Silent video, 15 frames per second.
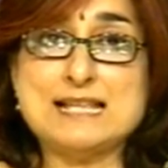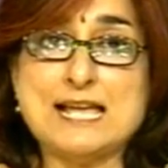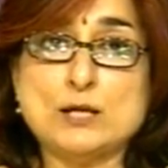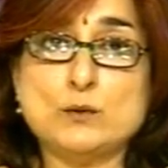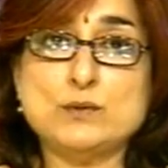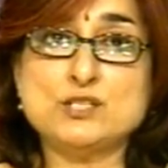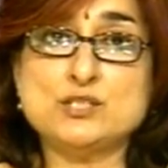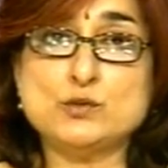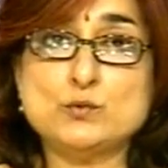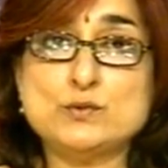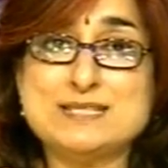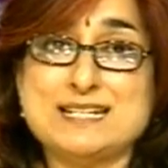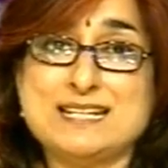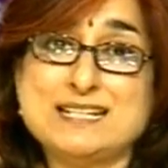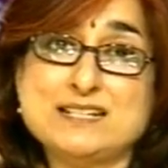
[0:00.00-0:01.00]
language
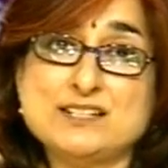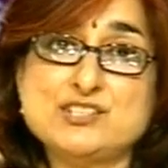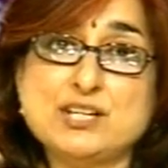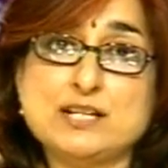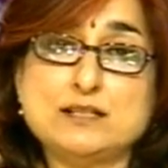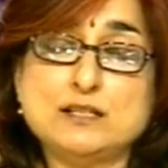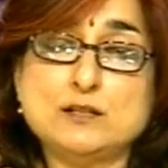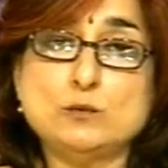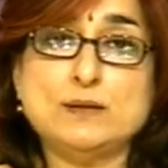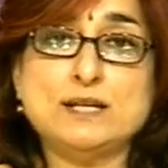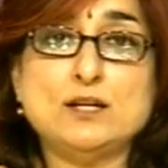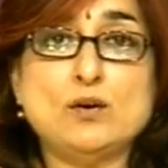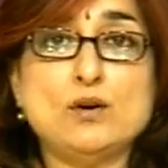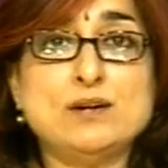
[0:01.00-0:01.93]
used in a gendered way,